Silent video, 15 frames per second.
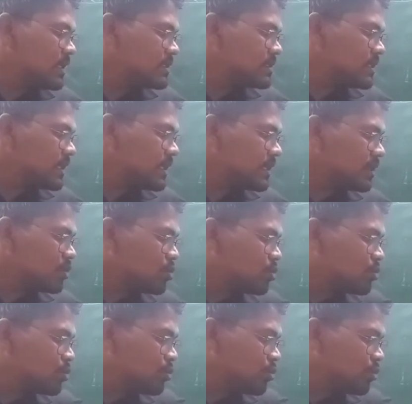is a
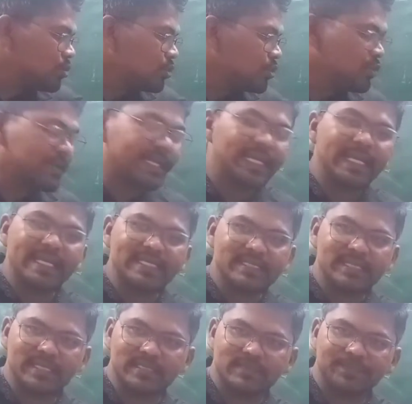2 nuclei
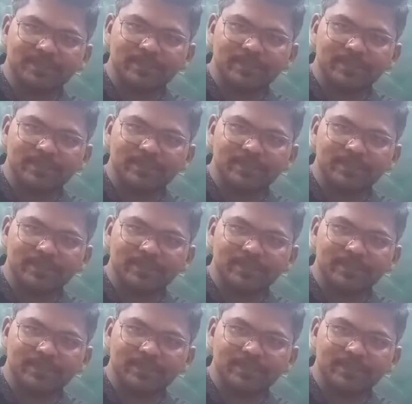stage.